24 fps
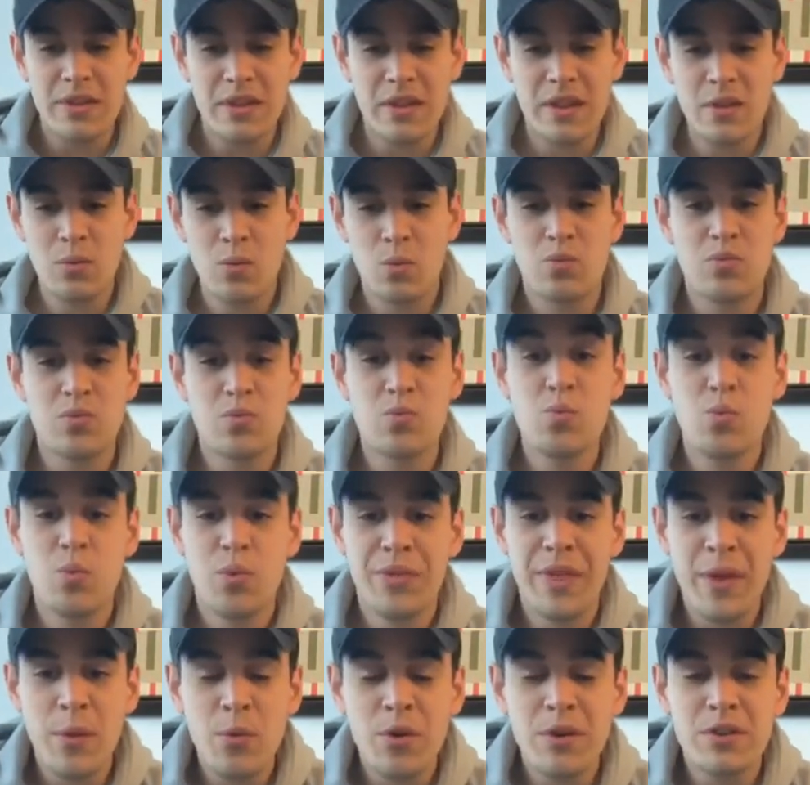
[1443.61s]

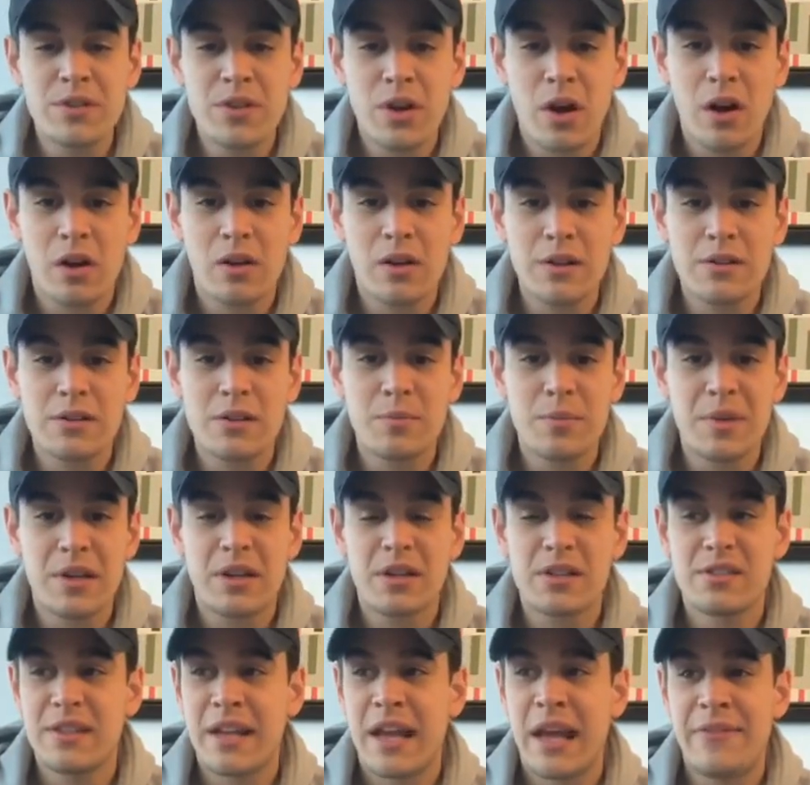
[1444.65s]
They wouldn't listen,
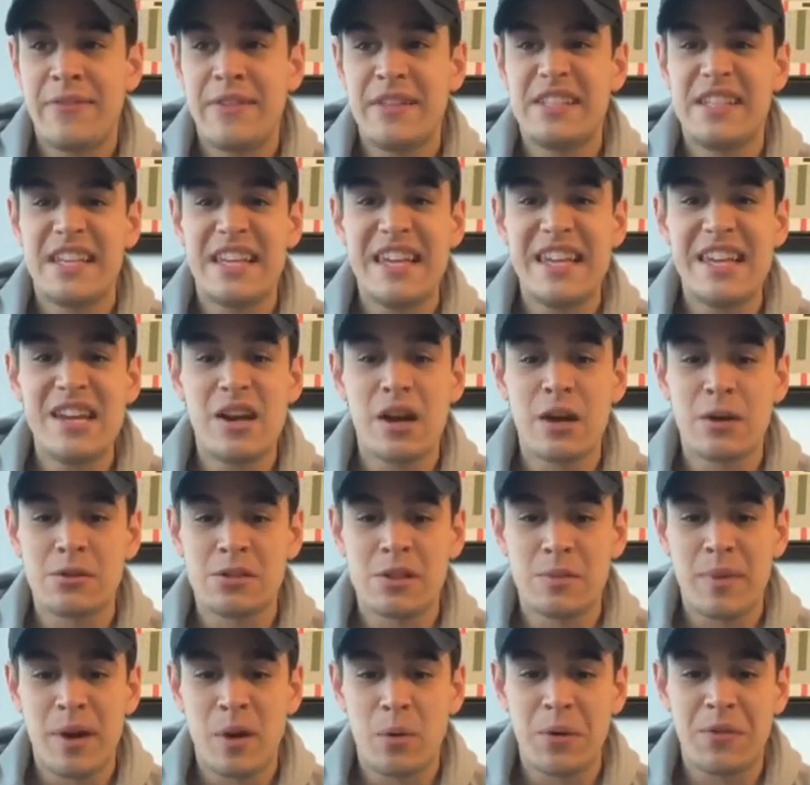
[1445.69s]
because they had these egos
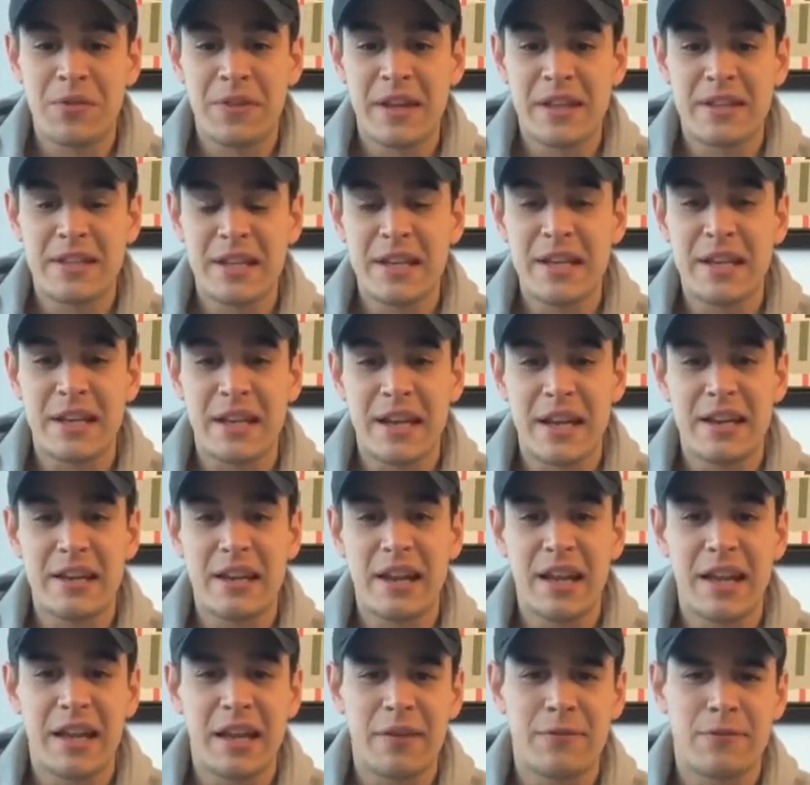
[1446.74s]
about what they did, and
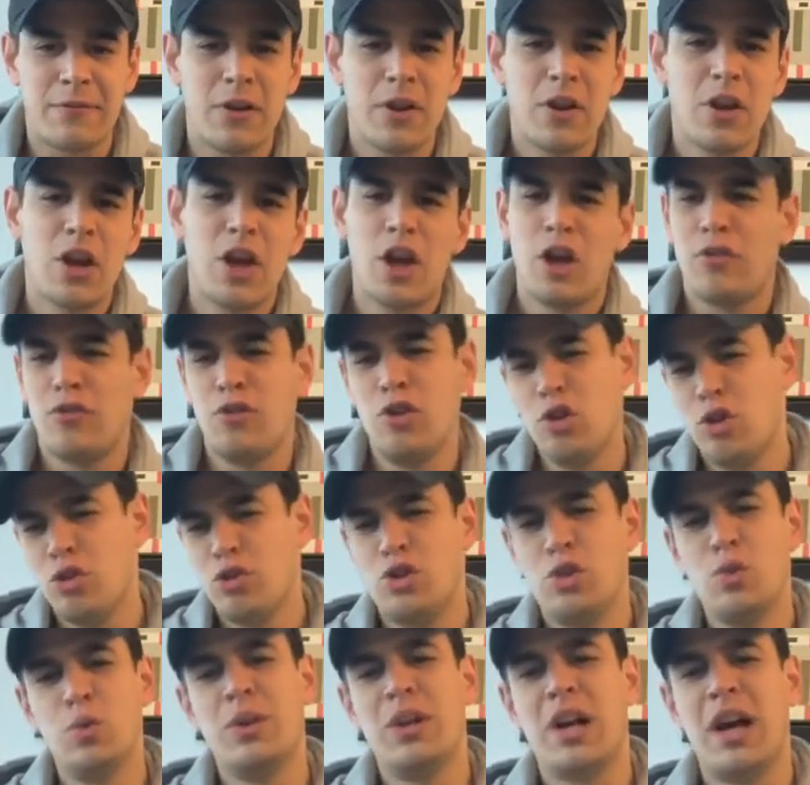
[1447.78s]
like, if you don't
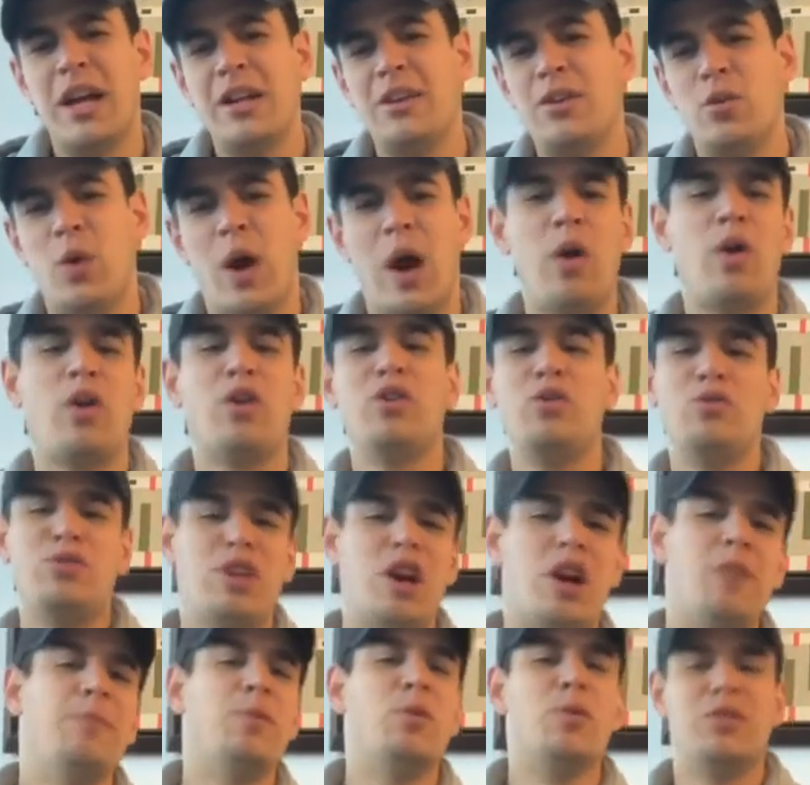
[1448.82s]
do what I do, how can you
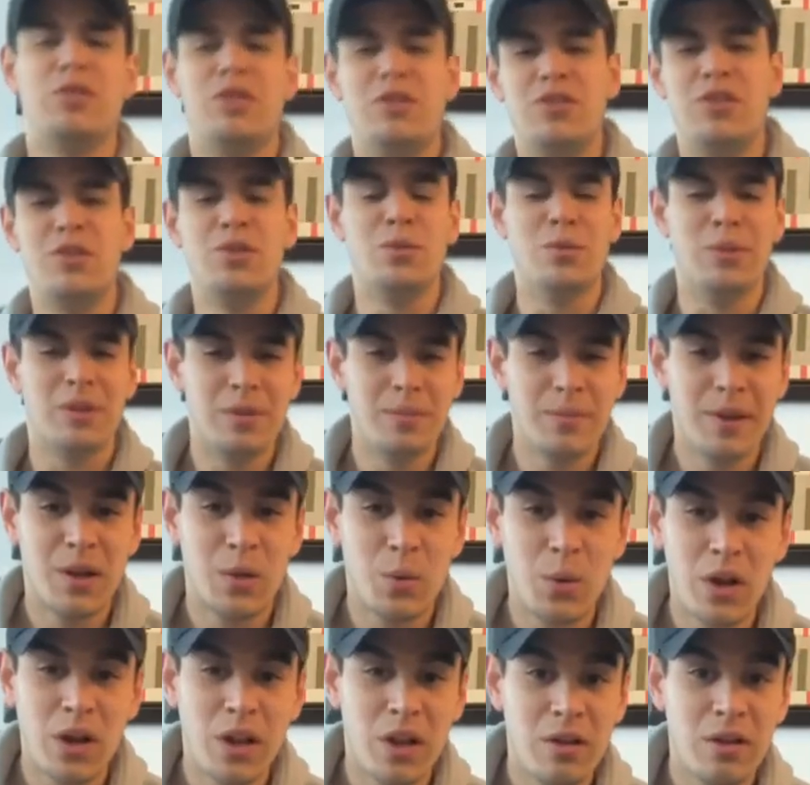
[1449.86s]
tell me what to do? I'm like,
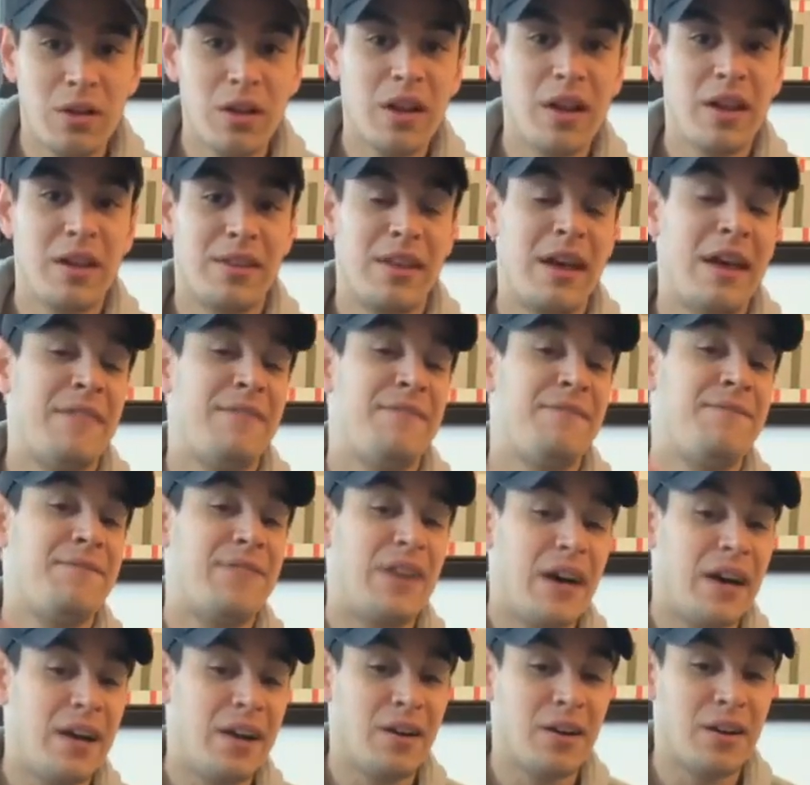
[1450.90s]
well, that
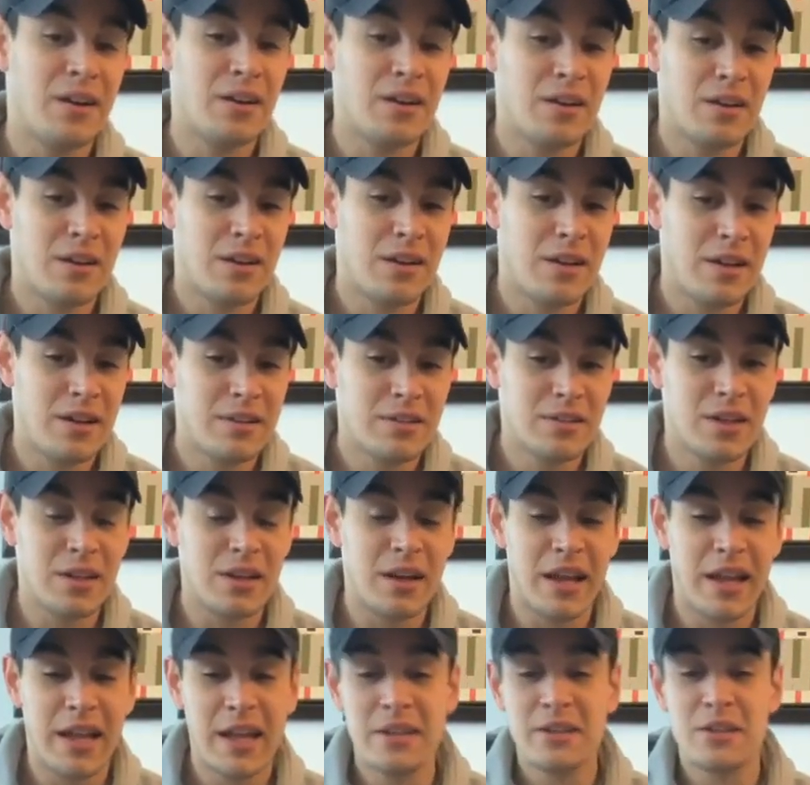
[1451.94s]
fire is going
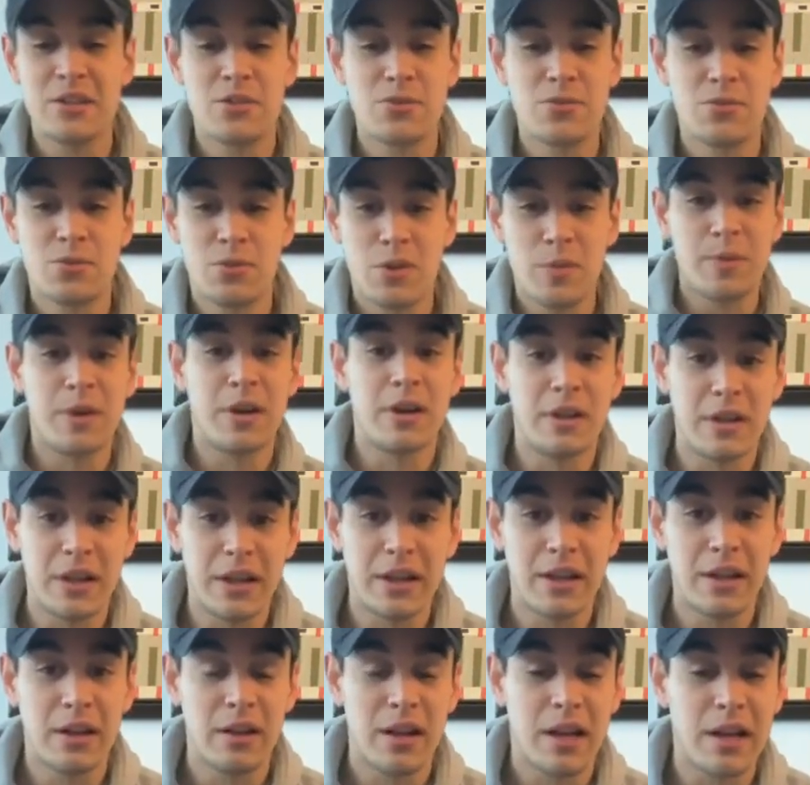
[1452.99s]
to indiscriminately
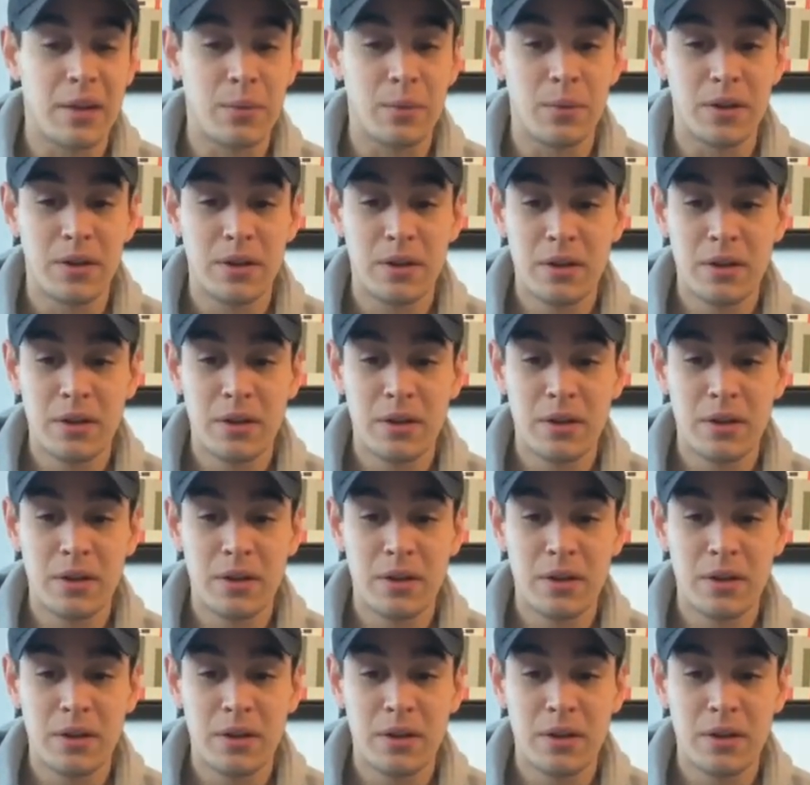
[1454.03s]
kill anyone.